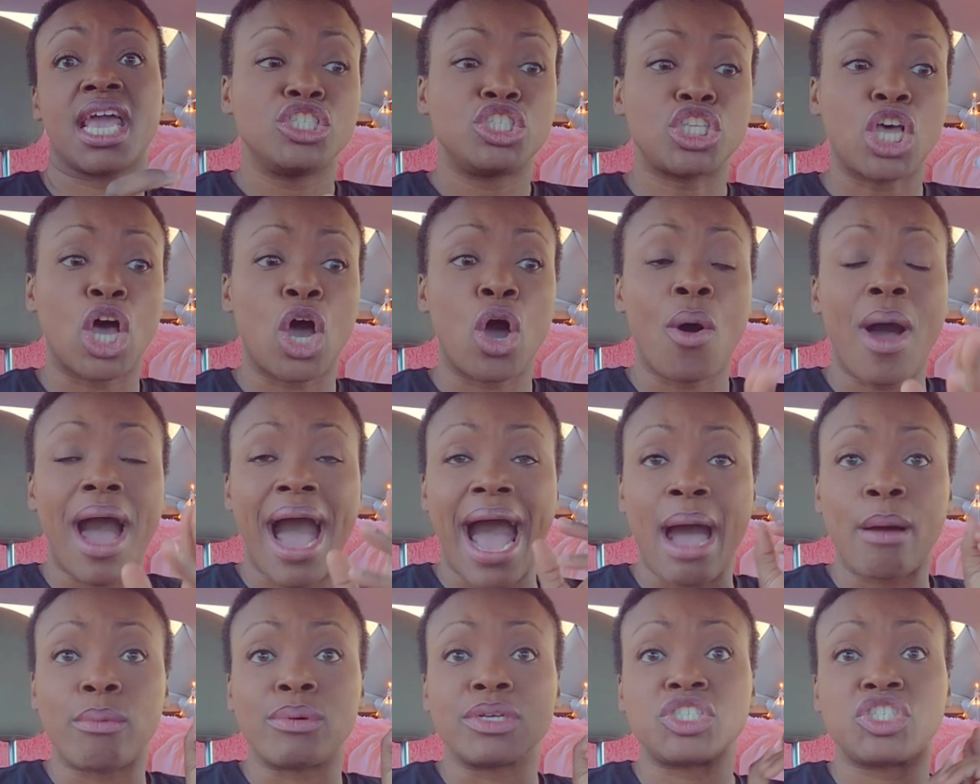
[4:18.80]
So
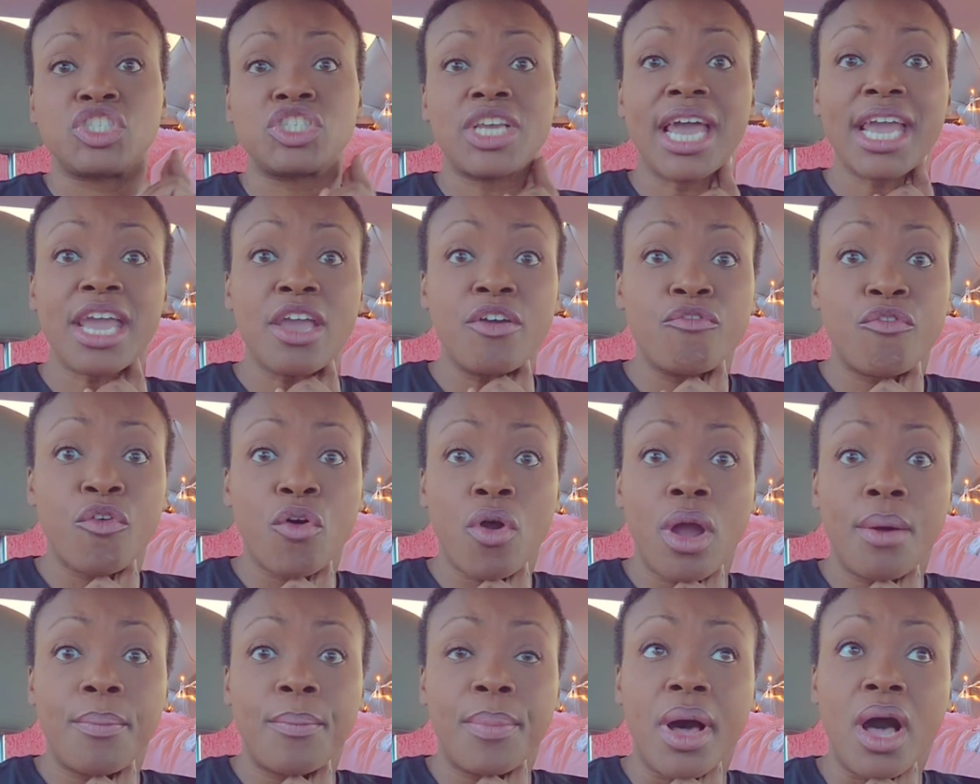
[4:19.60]
I was checking
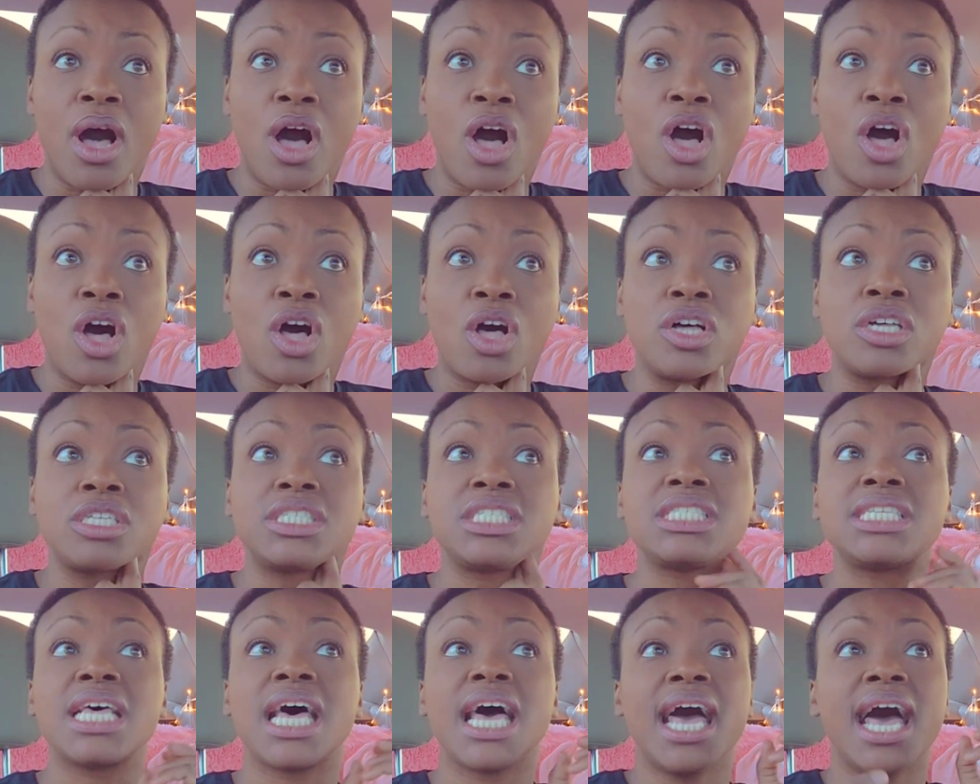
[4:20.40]
for a
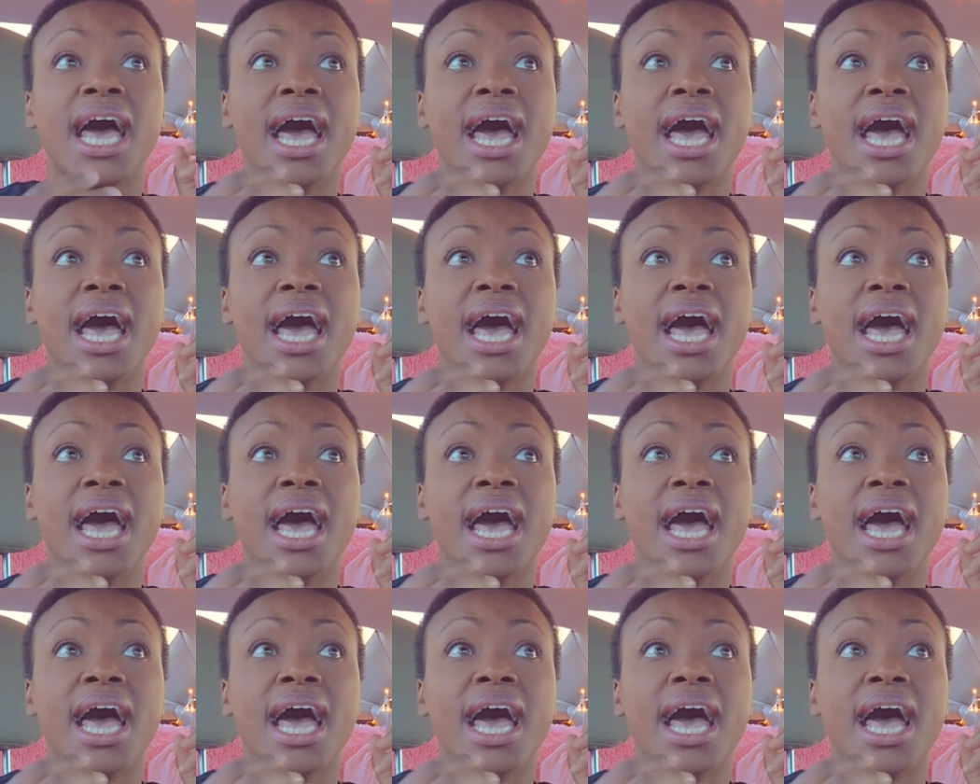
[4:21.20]
pulse.